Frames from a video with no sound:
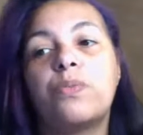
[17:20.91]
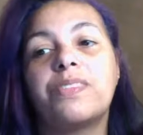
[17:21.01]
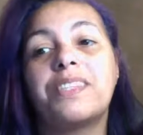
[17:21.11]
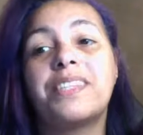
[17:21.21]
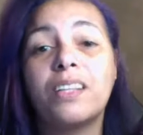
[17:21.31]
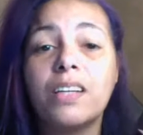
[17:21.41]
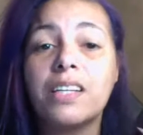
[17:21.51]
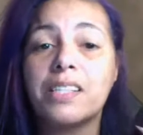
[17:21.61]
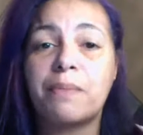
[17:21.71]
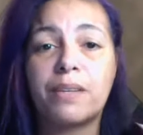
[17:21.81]

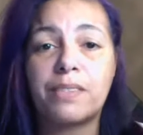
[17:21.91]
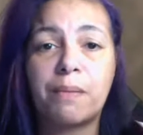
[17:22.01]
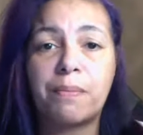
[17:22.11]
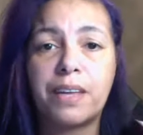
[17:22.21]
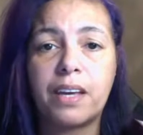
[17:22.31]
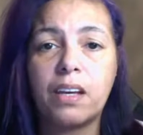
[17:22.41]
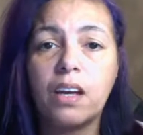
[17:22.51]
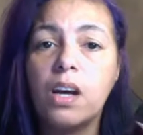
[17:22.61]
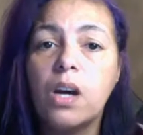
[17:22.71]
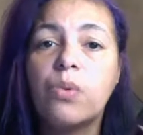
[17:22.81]
serious about something,
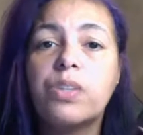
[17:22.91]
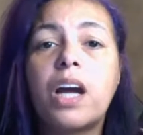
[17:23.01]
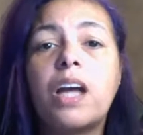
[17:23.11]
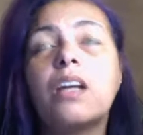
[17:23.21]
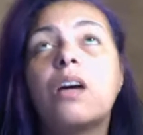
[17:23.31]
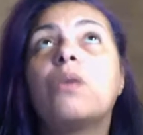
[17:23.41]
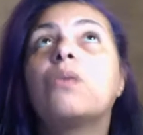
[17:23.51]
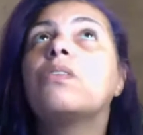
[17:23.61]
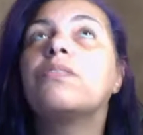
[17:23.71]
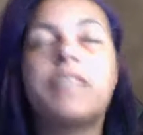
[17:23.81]
which I
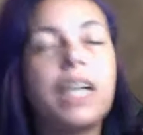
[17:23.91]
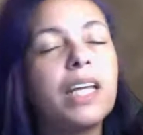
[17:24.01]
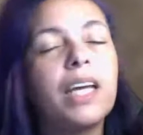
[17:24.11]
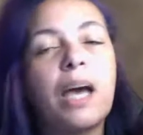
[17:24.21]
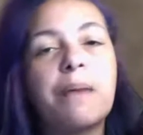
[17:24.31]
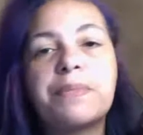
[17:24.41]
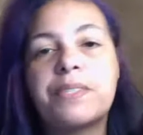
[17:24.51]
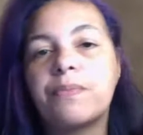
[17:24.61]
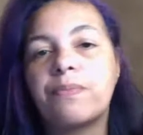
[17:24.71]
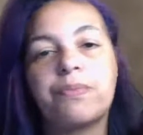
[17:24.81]
know dating apps,
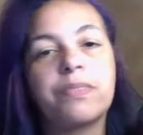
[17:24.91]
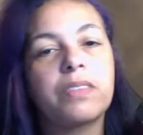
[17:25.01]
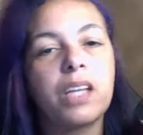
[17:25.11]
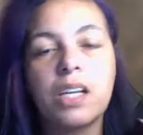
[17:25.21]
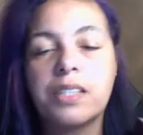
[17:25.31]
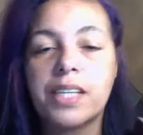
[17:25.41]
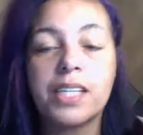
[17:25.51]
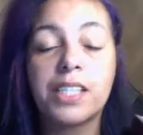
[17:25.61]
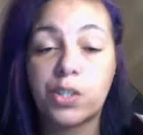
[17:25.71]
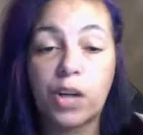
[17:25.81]

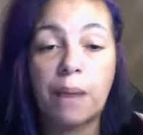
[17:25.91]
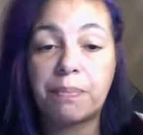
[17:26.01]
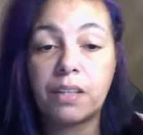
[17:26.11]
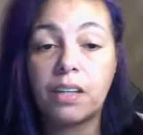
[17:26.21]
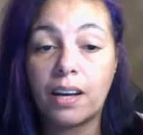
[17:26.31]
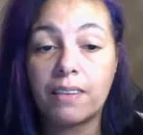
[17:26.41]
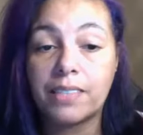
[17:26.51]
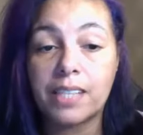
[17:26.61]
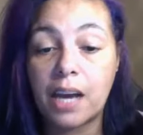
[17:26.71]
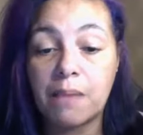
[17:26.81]
it's a trap a lot of the
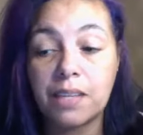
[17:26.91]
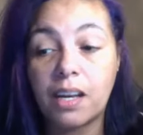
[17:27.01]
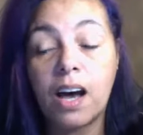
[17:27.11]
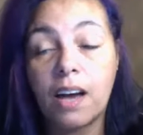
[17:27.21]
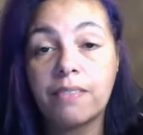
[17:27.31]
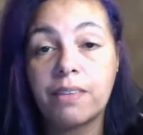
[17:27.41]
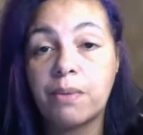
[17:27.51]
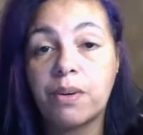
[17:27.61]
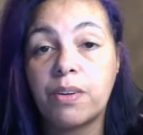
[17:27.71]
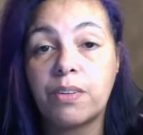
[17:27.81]
times. A lot of them
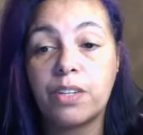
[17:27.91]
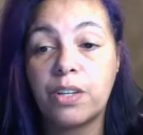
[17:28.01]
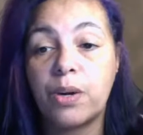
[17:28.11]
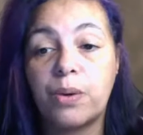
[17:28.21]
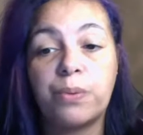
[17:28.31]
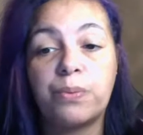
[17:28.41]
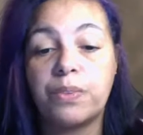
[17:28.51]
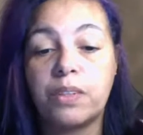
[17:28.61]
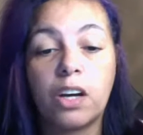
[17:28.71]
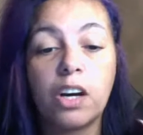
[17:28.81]
are,
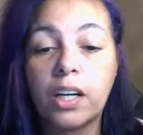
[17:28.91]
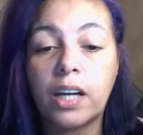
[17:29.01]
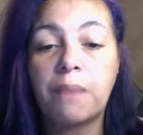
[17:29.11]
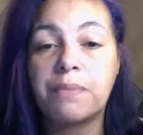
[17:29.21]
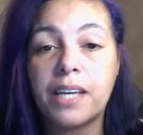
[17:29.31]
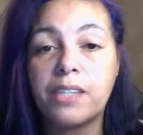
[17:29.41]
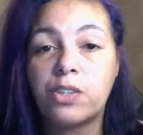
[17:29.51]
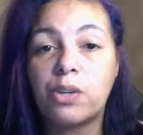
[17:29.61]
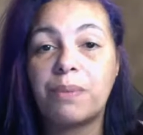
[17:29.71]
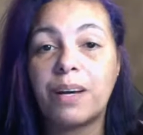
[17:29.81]
hookup
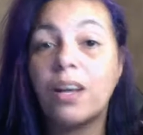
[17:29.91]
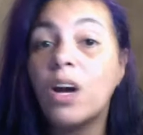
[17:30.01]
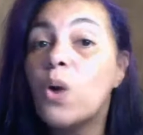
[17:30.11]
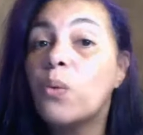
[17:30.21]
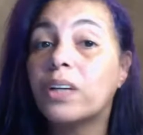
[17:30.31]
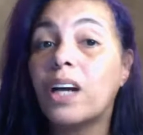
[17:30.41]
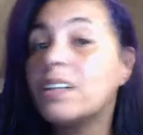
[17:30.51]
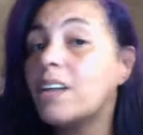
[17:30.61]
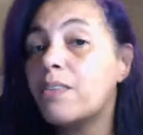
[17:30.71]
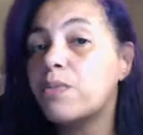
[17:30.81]
central, but we're kind
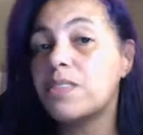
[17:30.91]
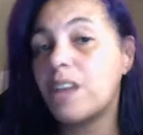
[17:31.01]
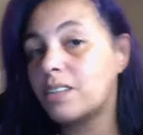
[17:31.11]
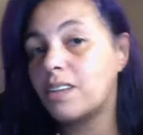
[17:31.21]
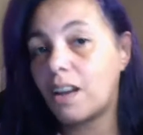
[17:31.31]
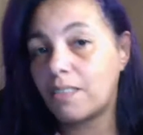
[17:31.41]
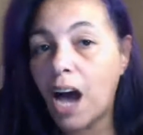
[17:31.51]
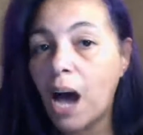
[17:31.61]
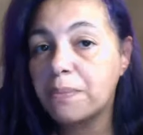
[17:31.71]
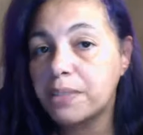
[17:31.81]
of left with not a lot of
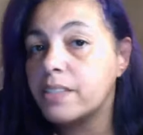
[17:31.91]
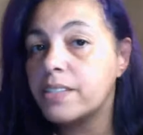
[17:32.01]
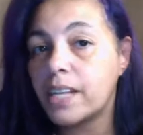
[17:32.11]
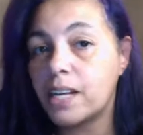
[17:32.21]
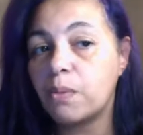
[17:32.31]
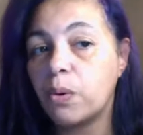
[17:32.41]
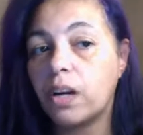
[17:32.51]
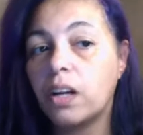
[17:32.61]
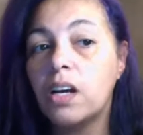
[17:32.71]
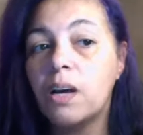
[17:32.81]
options
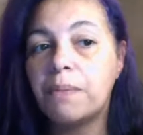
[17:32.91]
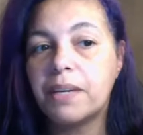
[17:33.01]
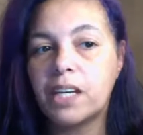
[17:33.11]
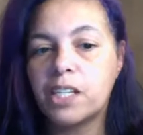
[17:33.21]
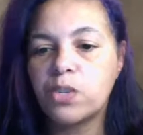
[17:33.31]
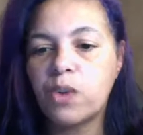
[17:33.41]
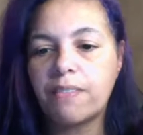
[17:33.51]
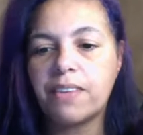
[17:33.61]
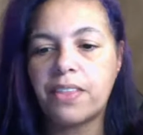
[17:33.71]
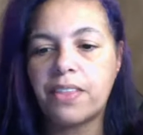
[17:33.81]
anymore, because you have
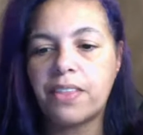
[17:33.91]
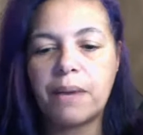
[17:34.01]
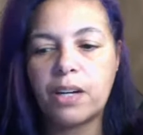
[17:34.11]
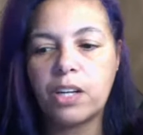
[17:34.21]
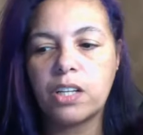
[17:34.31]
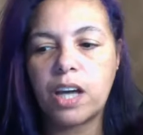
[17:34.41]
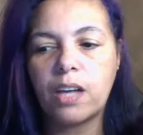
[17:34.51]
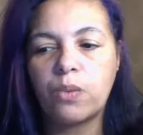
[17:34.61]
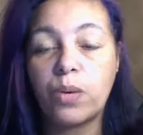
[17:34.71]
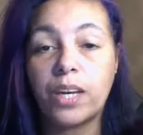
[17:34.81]
to think about
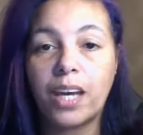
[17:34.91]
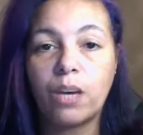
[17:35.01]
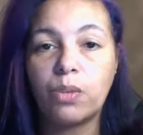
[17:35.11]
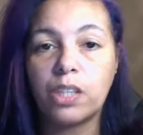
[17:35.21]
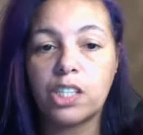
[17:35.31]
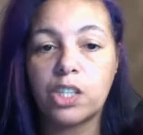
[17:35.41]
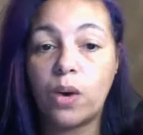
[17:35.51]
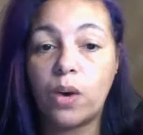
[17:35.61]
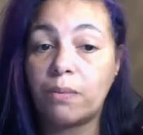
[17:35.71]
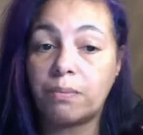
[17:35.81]
it that we can't really
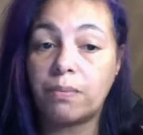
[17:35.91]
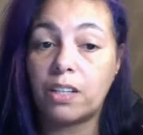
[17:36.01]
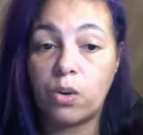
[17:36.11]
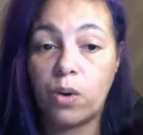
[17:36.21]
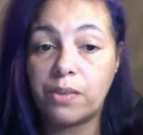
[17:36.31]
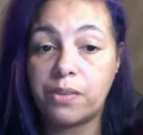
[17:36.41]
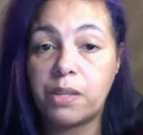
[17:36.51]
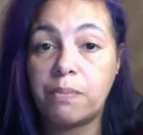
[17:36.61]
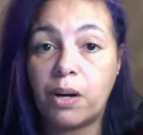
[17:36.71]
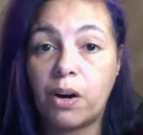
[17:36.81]
just go
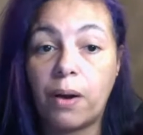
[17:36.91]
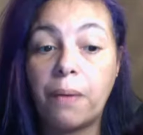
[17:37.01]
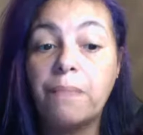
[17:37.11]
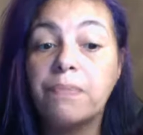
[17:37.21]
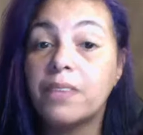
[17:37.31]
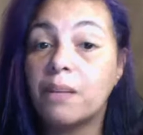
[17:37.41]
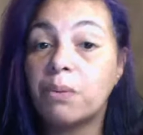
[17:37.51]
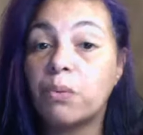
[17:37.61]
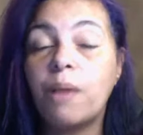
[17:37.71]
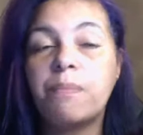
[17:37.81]
out to the bar.
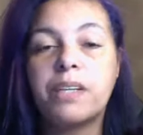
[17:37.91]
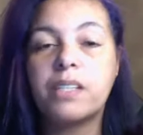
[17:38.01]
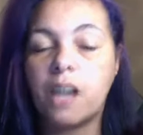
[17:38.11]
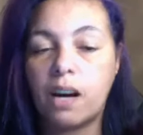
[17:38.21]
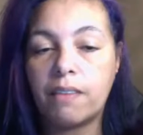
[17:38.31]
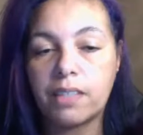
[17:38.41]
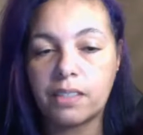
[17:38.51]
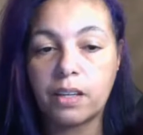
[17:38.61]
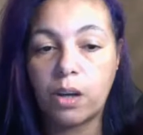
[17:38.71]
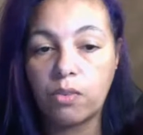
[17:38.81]
Number one, because
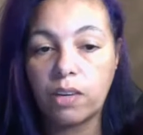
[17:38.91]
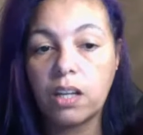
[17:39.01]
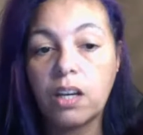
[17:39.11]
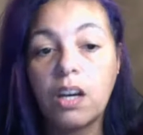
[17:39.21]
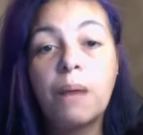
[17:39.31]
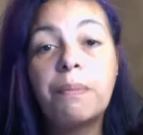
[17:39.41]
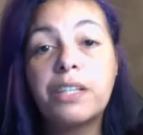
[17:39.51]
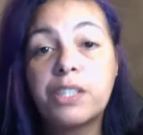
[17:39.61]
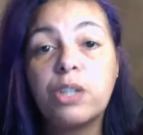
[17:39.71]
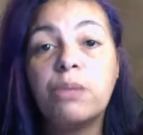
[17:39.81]
obviously COVID,
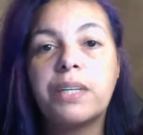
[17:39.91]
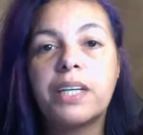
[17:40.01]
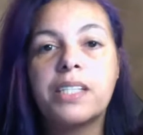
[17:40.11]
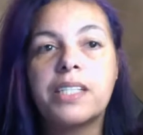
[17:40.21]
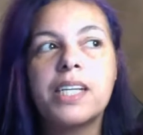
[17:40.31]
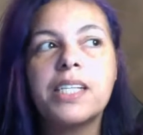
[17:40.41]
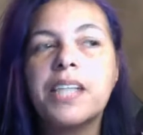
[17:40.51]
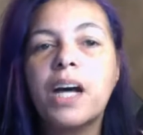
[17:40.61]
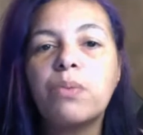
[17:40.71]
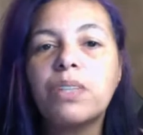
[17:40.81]
but two, because
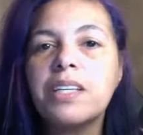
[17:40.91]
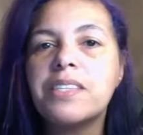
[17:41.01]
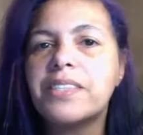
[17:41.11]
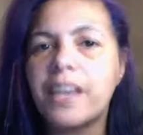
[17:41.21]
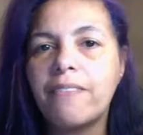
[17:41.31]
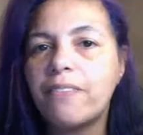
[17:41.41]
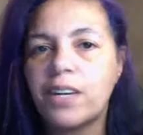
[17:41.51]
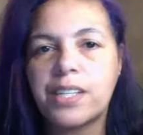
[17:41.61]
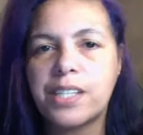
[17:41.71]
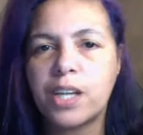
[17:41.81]
it's not really safe for
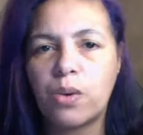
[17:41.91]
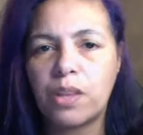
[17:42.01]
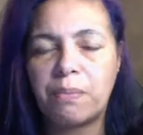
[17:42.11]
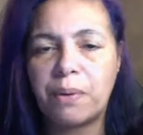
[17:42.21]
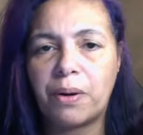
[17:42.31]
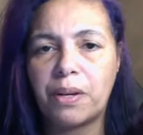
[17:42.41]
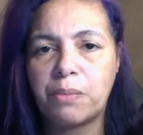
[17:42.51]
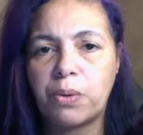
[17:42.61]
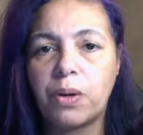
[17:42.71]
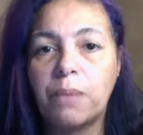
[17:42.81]
us to go to the bar
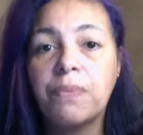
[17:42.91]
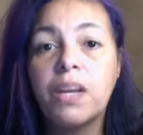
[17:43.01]
anymore.